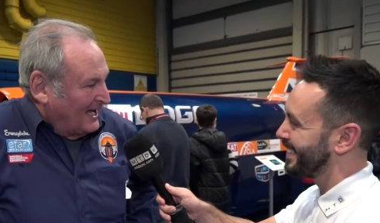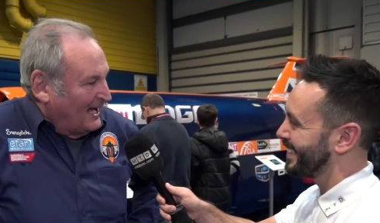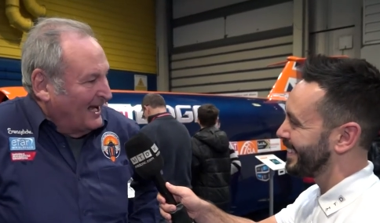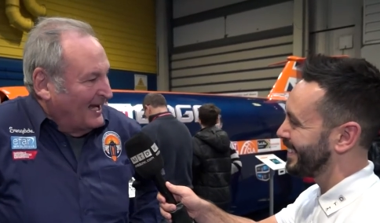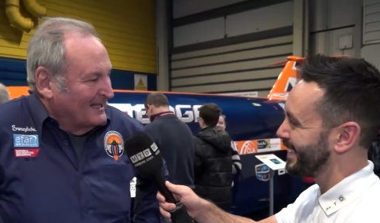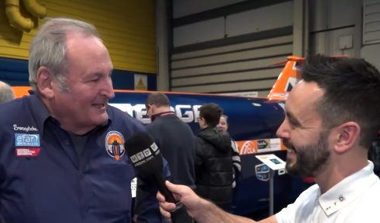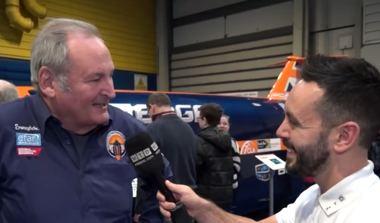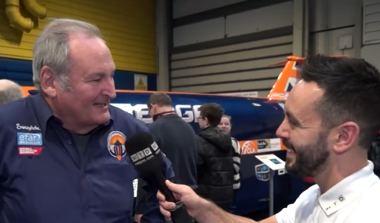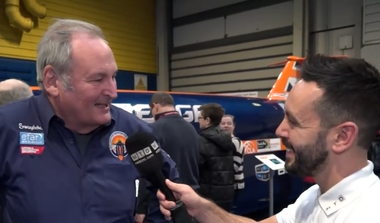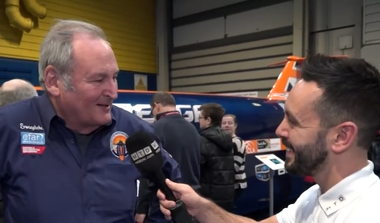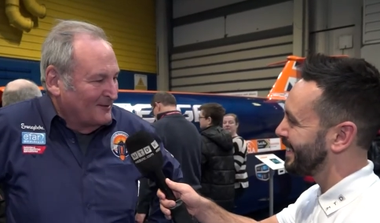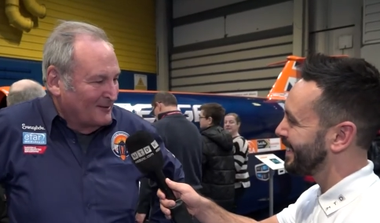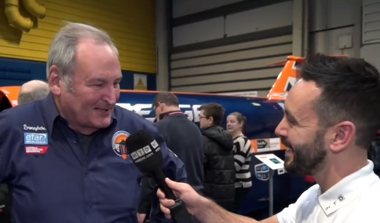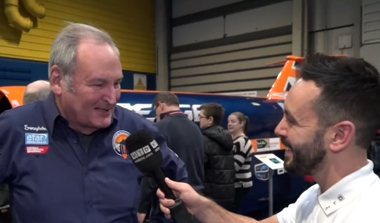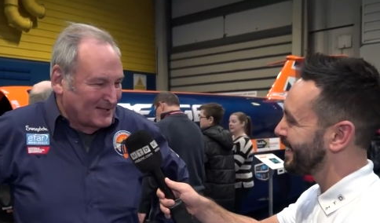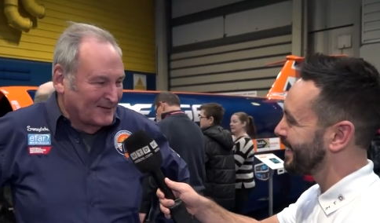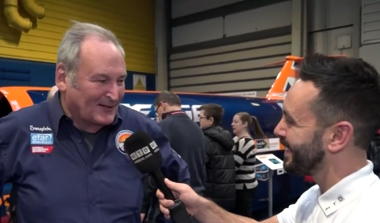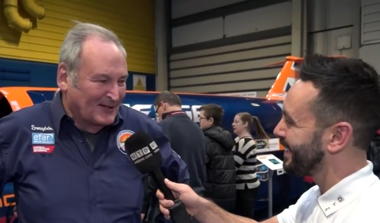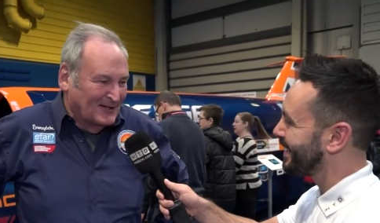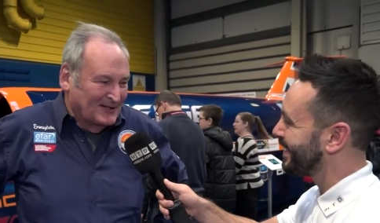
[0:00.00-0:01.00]
Speaker 1: and once
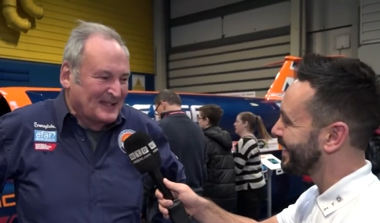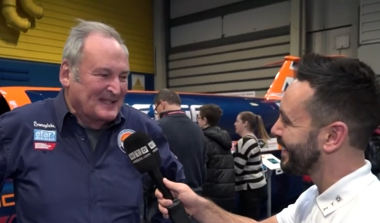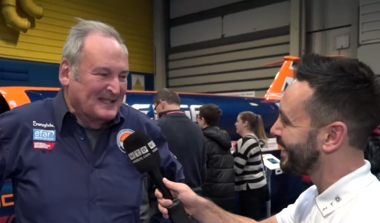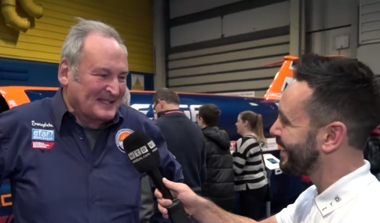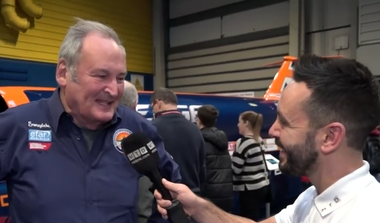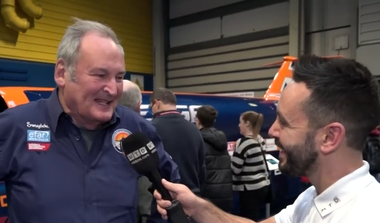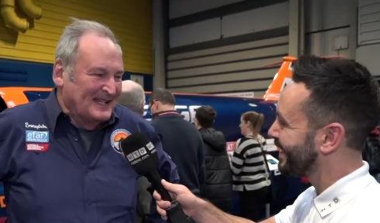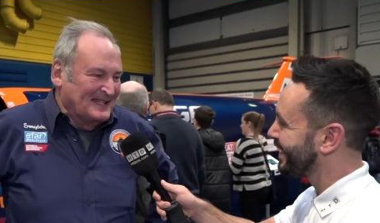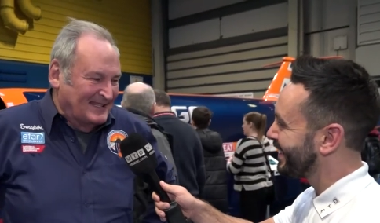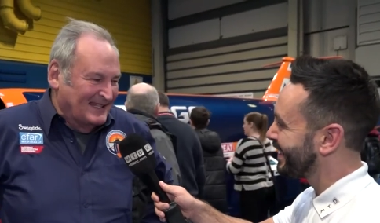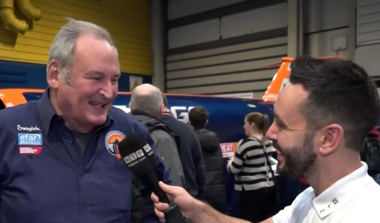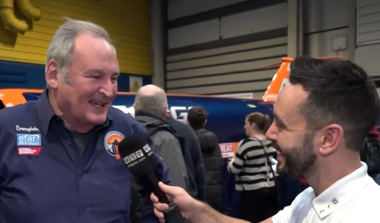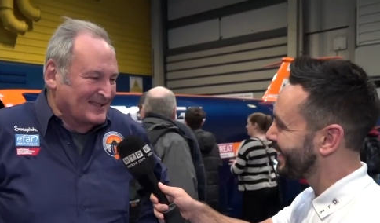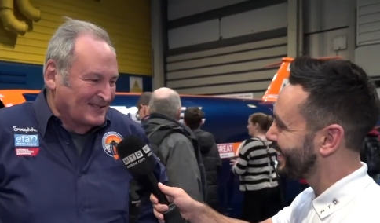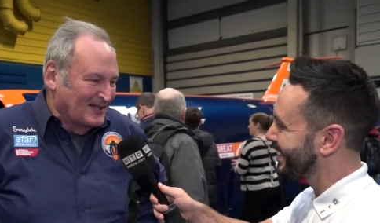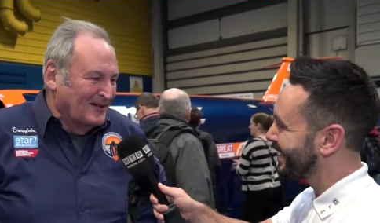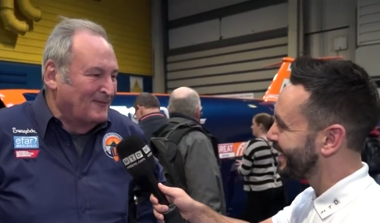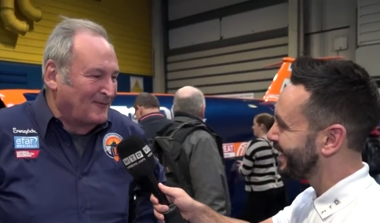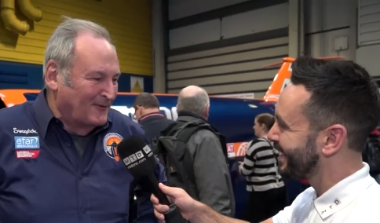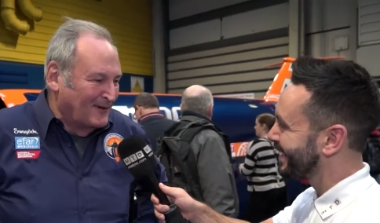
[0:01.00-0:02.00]
you've got the disease, it goes
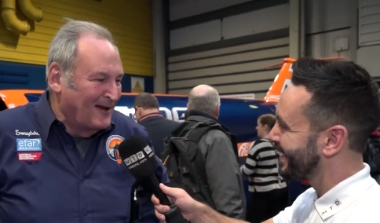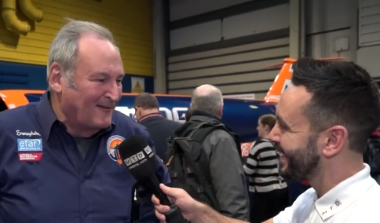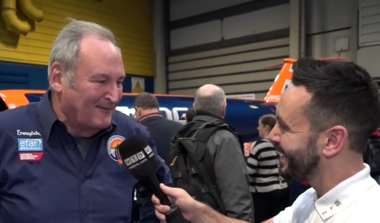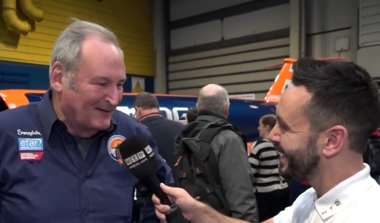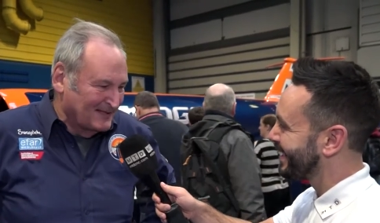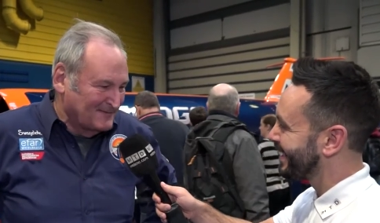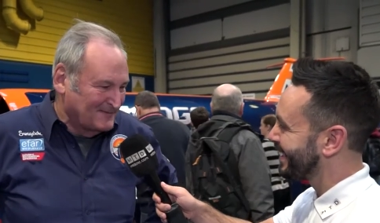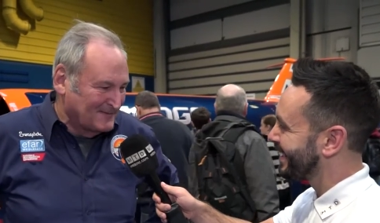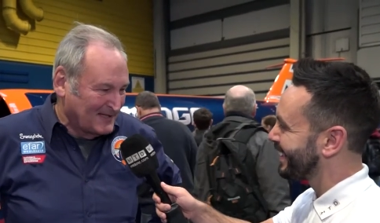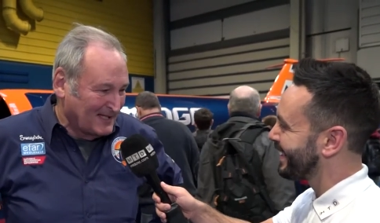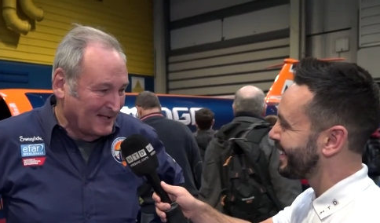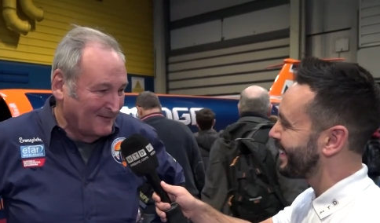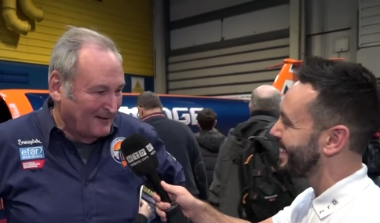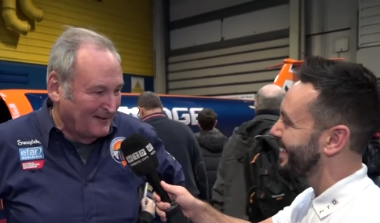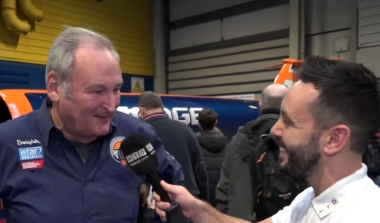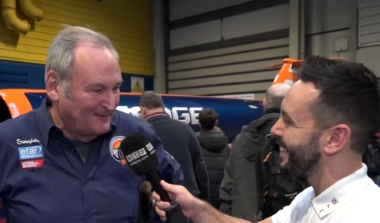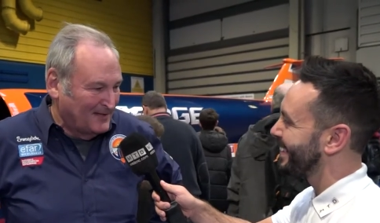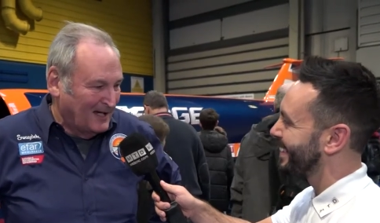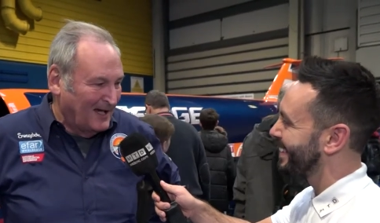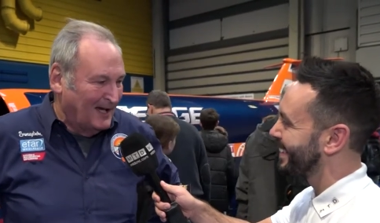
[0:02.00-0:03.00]
on forever. So
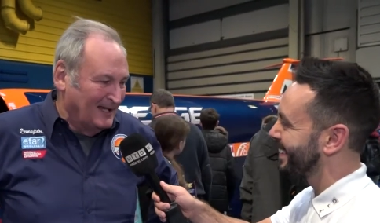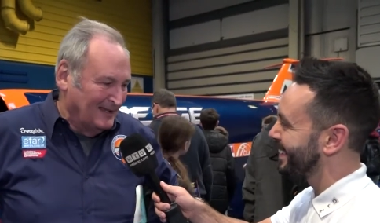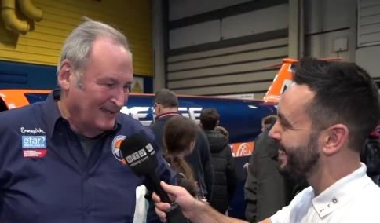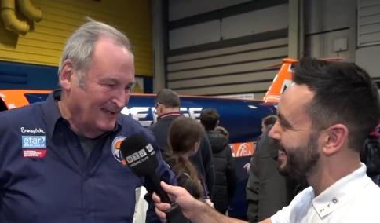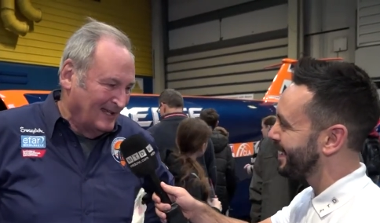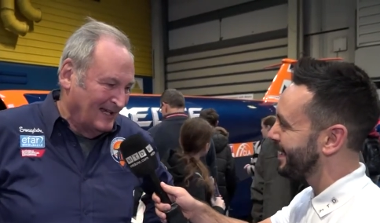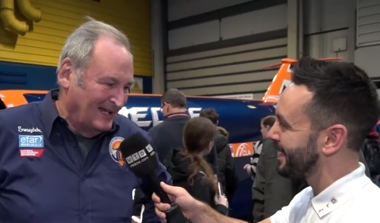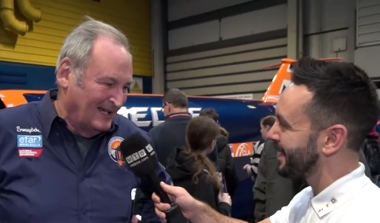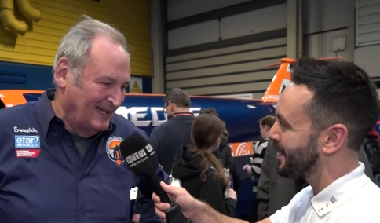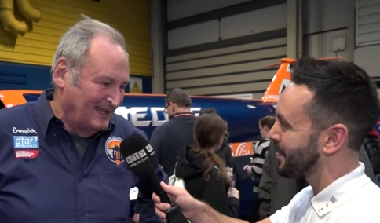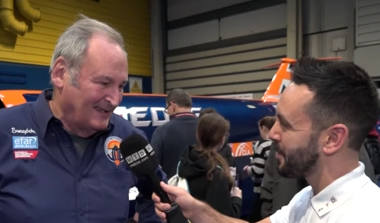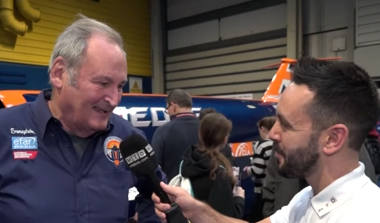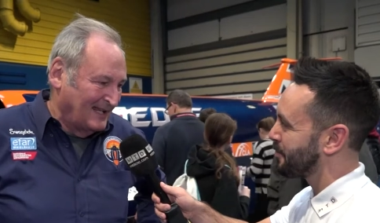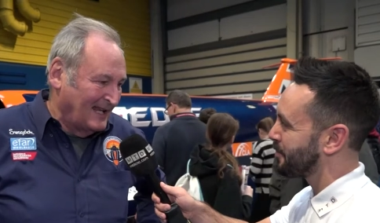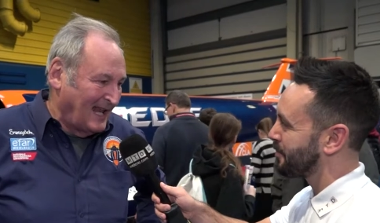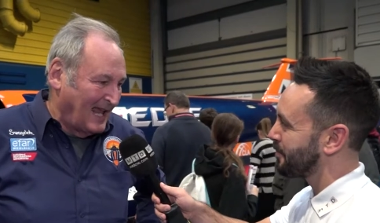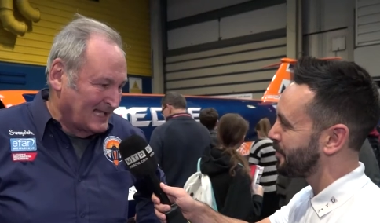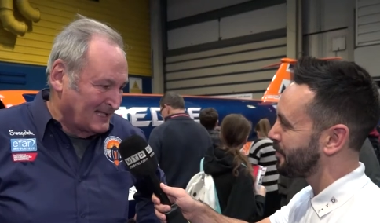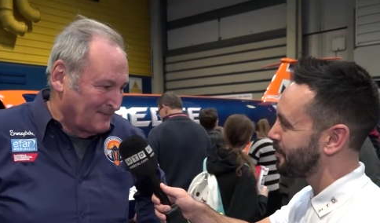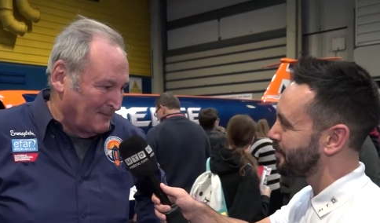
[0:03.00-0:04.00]
we've done the
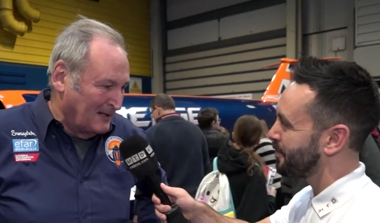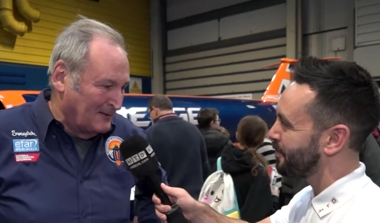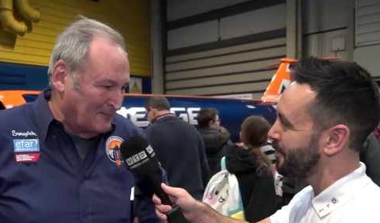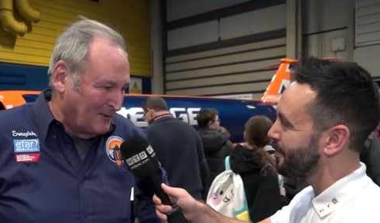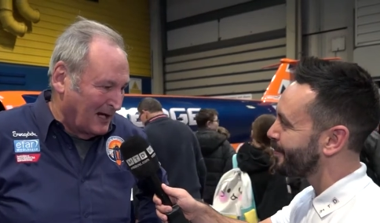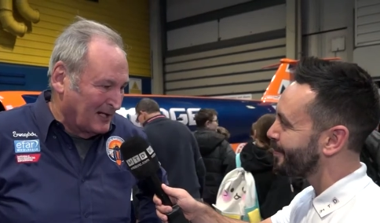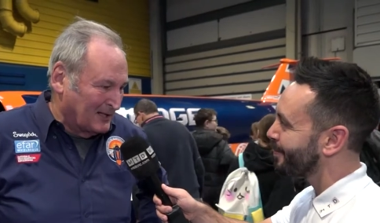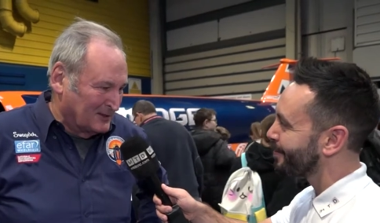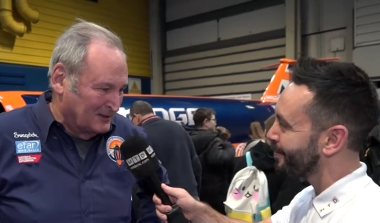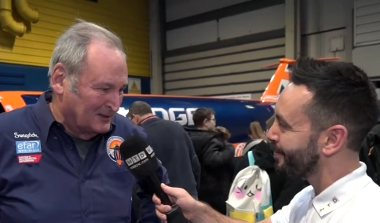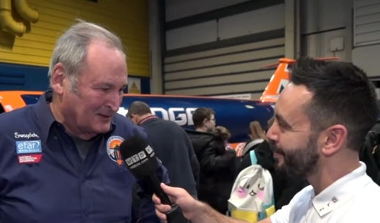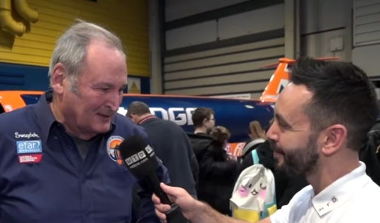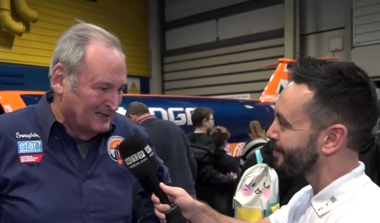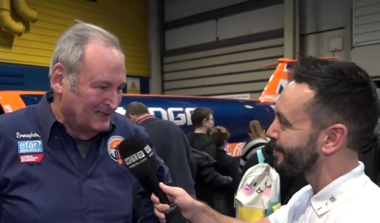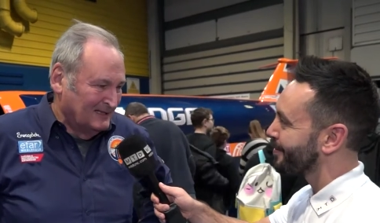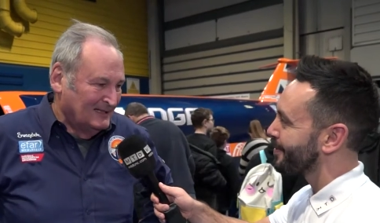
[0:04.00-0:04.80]
land speed record,